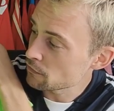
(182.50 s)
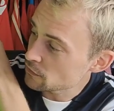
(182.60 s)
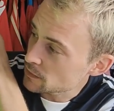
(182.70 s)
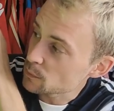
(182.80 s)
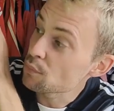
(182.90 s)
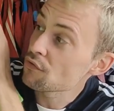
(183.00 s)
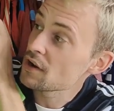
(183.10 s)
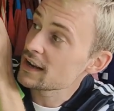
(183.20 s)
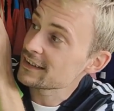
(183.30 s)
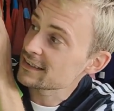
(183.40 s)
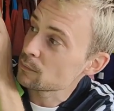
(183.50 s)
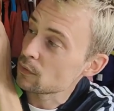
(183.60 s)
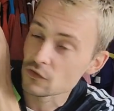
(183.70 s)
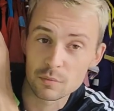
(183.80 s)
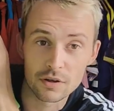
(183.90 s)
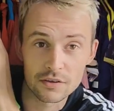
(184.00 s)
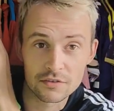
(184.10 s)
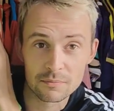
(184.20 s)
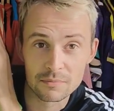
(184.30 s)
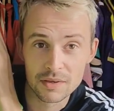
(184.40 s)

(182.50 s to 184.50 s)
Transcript: for something pretty simple, to be honest.